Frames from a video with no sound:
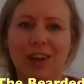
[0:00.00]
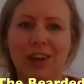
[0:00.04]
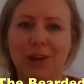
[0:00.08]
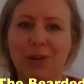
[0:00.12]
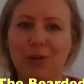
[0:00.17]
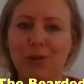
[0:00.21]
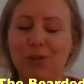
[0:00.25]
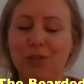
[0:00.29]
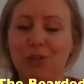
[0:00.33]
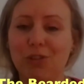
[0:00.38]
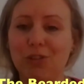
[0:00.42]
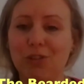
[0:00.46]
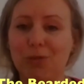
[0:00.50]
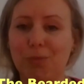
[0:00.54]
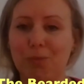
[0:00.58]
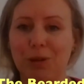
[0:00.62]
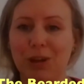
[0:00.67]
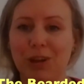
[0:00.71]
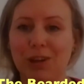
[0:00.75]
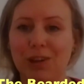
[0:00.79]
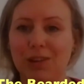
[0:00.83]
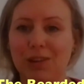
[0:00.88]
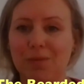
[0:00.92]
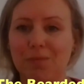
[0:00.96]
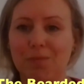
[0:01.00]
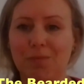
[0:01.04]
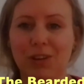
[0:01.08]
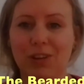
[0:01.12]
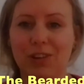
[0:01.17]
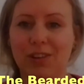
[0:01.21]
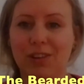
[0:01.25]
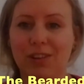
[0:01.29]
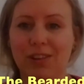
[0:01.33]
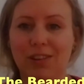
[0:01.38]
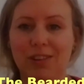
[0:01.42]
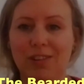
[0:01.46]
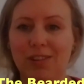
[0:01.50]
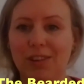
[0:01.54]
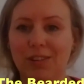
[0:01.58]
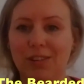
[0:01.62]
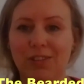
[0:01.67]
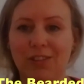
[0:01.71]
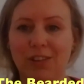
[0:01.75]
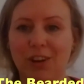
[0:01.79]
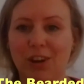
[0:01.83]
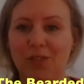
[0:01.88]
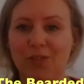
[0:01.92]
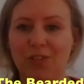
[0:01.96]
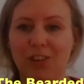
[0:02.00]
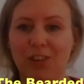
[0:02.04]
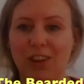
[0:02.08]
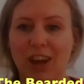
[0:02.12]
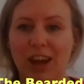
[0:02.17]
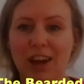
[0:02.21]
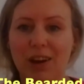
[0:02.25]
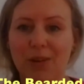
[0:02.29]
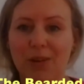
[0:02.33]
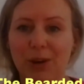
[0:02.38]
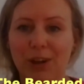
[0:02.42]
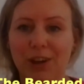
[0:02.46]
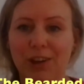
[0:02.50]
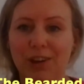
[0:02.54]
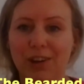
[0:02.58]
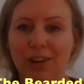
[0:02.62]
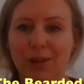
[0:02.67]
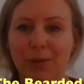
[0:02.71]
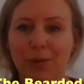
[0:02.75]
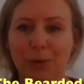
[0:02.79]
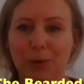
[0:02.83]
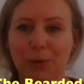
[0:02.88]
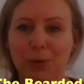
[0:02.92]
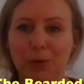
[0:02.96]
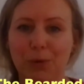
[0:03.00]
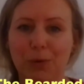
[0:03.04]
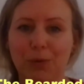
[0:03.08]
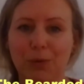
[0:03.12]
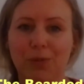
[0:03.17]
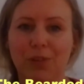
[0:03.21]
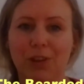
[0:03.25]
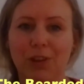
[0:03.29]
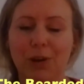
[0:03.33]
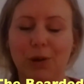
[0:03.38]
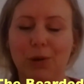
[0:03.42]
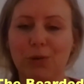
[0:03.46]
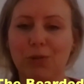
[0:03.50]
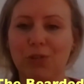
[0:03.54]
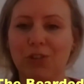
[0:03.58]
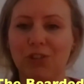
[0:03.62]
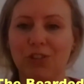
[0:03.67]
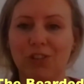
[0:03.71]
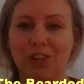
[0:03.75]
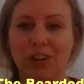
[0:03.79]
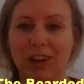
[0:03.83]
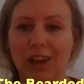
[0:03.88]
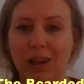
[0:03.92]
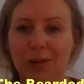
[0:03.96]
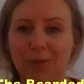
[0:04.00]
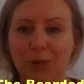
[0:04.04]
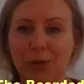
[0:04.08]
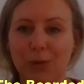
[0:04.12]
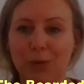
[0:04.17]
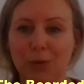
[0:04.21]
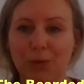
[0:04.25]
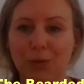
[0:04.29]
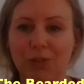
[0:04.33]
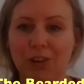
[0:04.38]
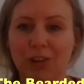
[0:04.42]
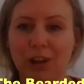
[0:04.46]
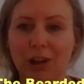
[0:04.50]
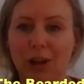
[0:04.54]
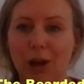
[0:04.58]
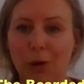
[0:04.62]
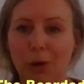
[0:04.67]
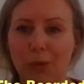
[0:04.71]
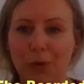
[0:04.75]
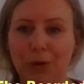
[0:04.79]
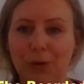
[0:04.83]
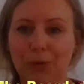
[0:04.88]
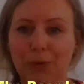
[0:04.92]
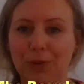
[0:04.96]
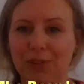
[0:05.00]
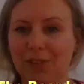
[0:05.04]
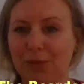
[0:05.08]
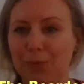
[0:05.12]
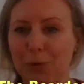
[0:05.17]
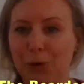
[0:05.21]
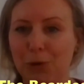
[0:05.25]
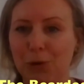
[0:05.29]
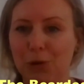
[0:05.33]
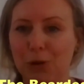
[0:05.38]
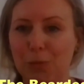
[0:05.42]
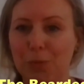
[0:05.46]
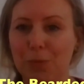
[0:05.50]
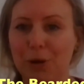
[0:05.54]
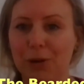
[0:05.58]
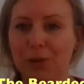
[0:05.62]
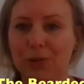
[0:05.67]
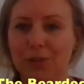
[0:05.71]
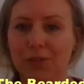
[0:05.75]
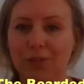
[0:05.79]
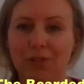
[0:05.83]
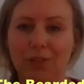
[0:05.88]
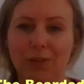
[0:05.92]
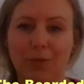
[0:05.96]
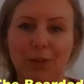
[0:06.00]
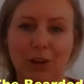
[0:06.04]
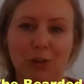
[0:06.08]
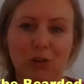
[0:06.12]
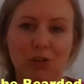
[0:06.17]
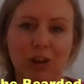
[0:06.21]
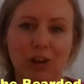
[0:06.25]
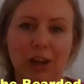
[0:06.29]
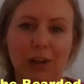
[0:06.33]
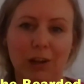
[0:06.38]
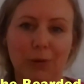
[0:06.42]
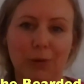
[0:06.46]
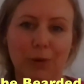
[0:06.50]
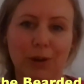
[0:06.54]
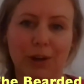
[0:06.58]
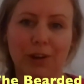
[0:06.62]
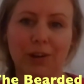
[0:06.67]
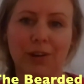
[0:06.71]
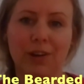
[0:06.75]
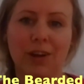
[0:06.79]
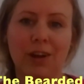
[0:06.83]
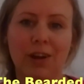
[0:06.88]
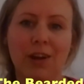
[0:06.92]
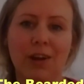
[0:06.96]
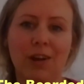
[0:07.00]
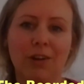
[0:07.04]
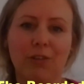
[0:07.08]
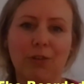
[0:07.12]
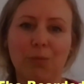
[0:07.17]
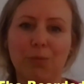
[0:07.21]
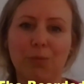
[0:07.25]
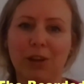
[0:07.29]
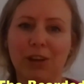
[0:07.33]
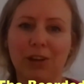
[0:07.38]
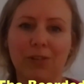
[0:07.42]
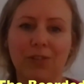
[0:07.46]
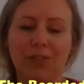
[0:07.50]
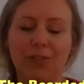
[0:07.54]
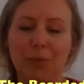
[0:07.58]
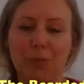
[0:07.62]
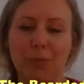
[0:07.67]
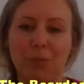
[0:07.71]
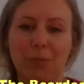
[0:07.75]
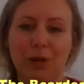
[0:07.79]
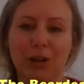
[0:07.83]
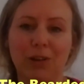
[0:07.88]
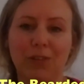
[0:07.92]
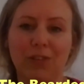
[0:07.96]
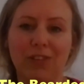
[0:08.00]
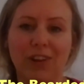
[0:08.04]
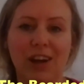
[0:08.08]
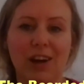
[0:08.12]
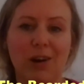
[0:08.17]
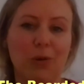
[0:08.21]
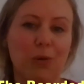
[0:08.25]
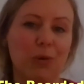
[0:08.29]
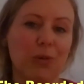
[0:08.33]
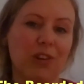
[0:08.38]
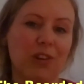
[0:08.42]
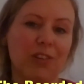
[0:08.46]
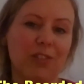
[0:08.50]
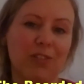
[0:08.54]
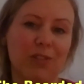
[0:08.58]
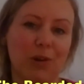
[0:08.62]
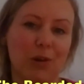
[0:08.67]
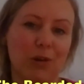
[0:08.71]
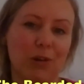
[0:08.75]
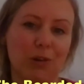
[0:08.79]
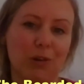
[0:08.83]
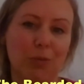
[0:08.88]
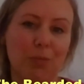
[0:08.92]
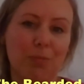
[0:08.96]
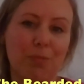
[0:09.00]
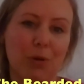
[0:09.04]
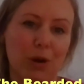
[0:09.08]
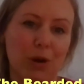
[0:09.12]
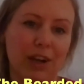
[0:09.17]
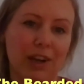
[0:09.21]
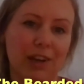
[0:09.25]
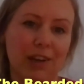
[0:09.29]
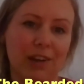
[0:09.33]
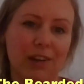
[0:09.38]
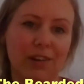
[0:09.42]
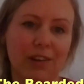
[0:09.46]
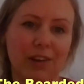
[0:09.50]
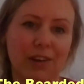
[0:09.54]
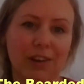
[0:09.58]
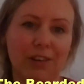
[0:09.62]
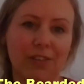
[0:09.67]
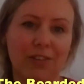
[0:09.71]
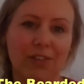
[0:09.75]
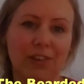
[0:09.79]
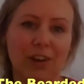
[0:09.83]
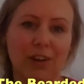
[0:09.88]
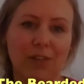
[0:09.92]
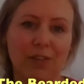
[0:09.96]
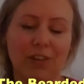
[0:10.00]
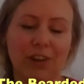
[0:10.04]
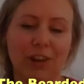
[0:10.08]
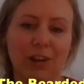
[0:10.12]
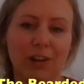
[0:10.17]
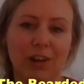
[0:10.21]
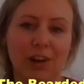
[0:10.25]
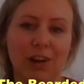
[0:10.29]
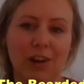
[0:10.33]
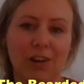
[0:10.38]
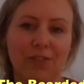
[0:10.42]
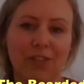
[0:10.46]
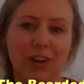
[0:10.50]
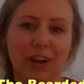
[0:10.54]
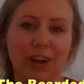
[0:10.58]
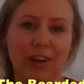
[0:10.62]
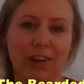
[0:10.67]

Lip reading: It could just be the surface area, or the oxygen levels are lower in smaller ponds if they're shallower. Something as simple as that, or there's not enough prey, like you say, for the larvae.